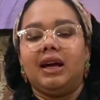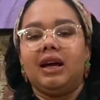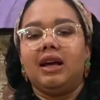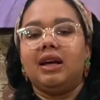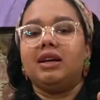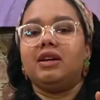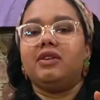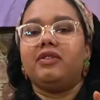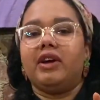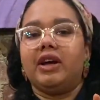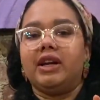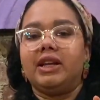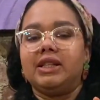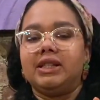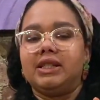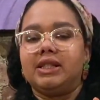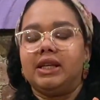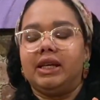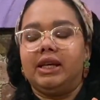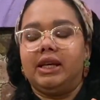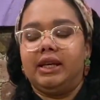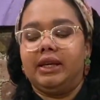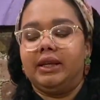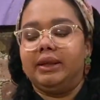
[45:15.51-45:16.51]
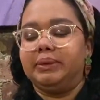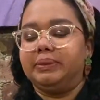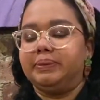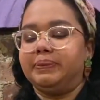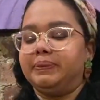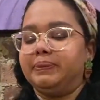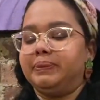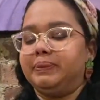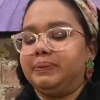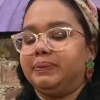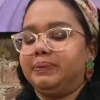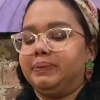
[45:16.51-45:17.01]
Ready to eat.
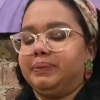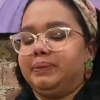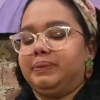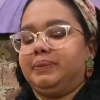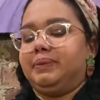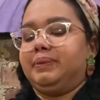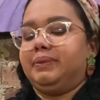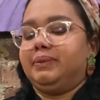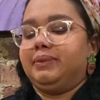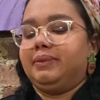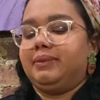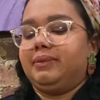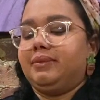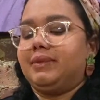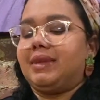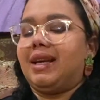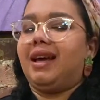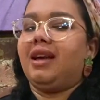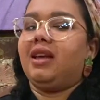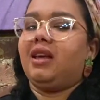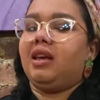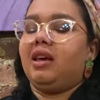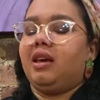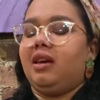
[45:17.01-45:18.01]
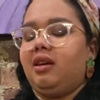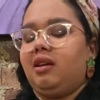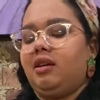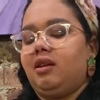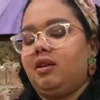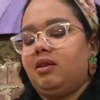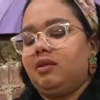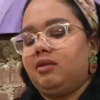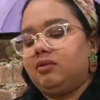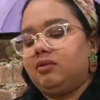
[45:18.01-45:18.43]
I can't eat it.